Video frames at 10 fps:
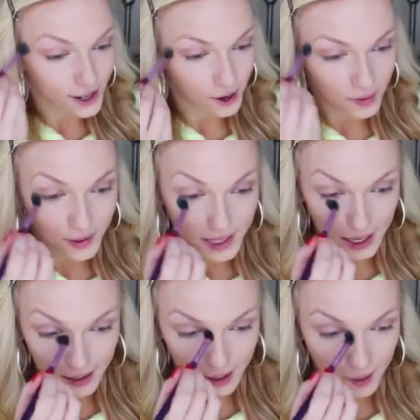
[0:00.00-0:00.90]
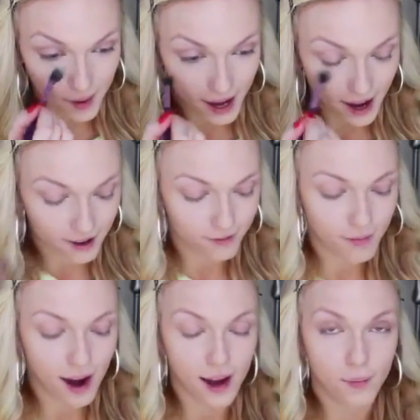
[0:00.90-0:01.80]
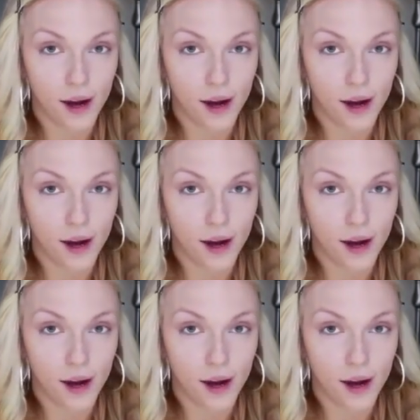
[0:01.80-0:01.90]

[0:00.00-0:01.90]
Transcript: so I'm using a little bit of my